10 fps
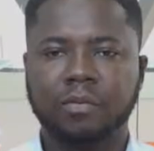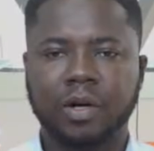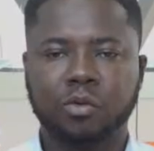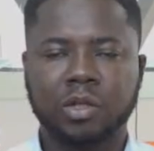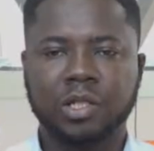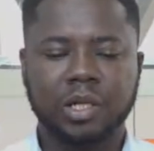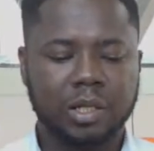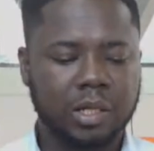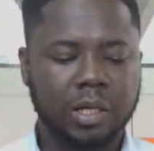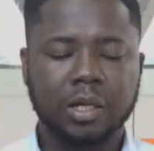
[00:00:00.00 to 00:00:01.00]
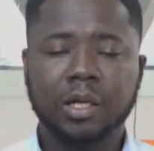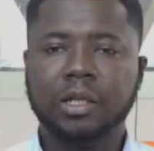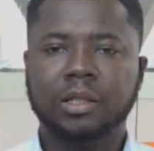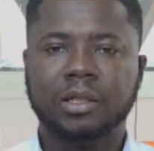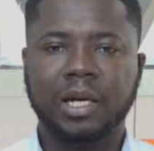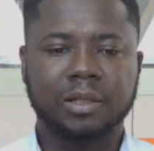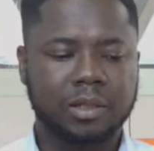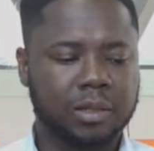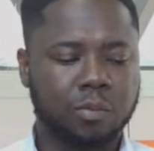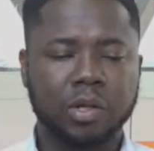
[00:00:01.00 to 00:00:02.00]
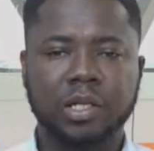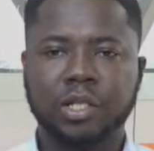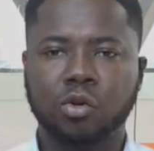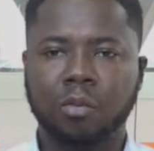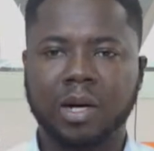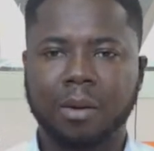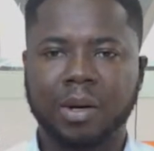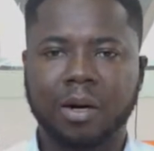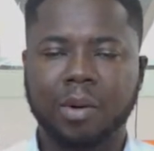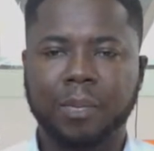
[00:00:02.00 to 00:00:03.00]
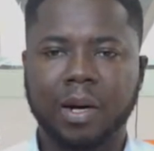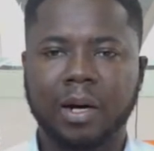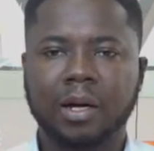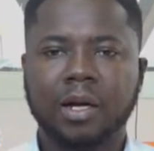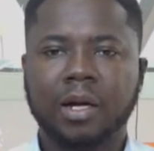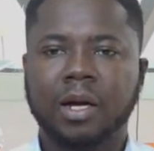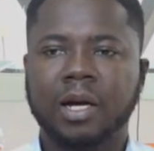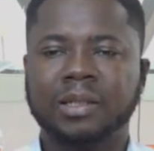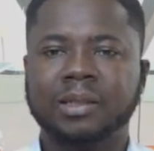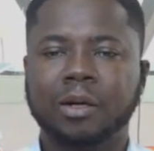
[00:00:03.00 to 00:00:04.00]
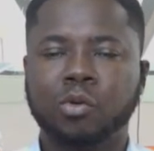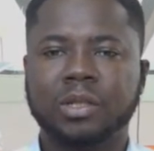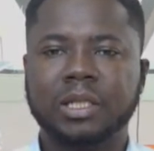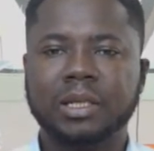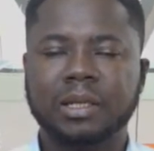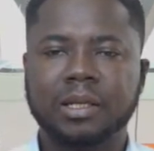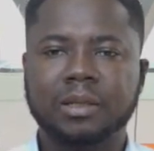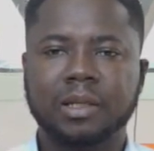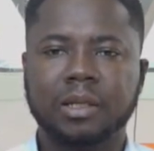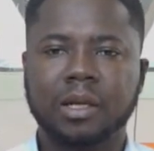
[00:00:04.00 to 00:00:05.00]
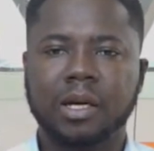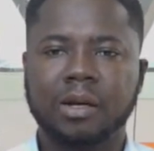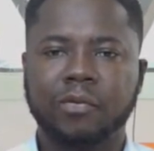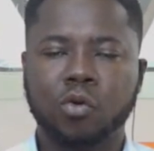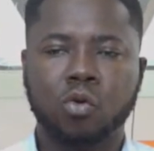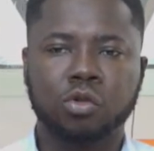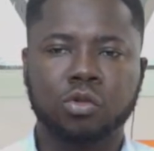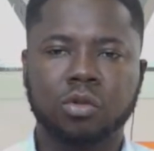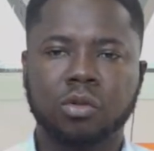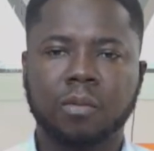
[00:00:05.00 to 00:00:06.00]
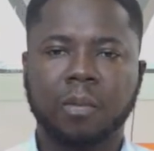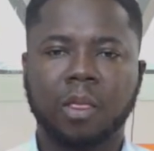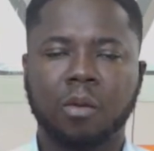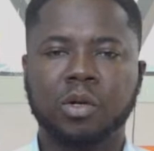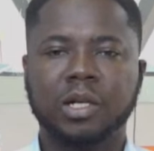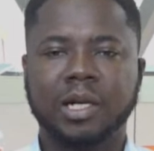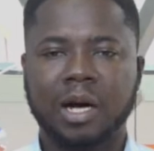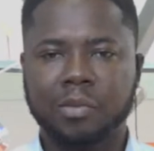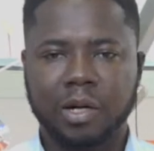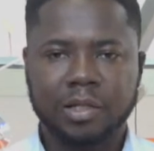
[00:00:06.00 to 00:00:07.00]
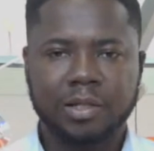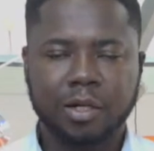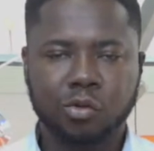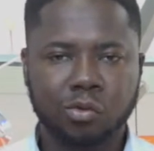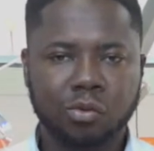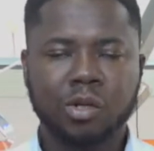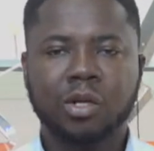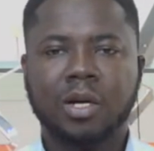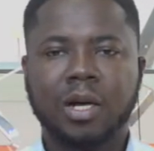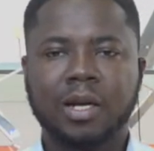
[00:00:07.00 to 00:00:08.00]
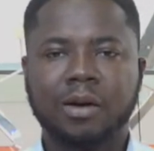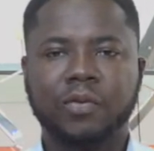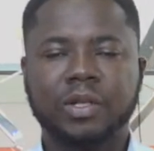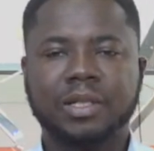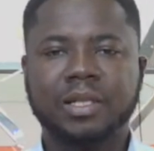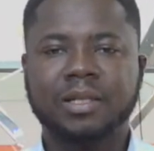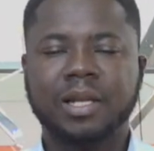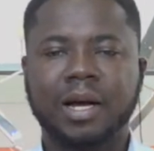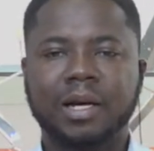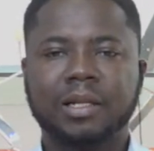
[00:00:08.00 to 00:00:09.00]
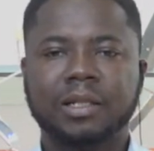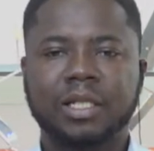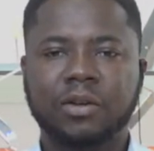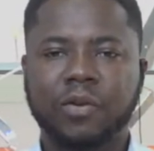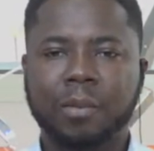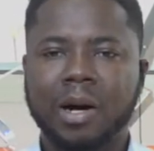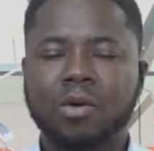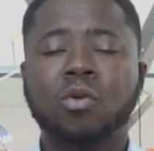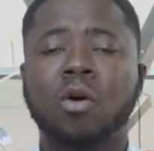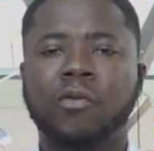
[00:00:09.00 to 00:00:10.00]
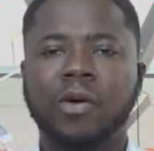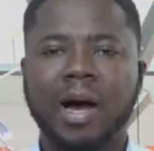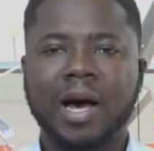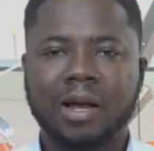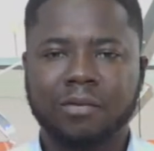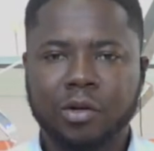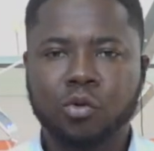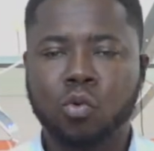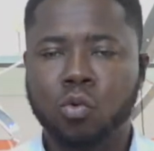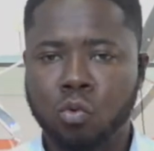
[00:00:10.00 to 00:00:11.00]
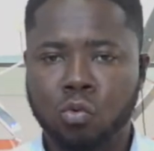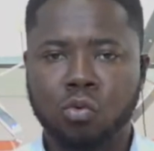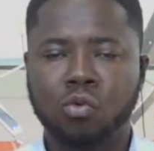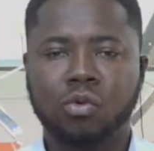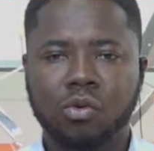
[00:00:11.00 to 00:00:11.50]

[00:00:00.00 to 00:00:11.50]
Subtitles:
in fact, was a ye justice bonnet dom kama kama pa Elder Kwasi Ninsen and a focus. I'm gonna de camera and see us. And I've a sister Jifabaku of Alavanyo Kukuku.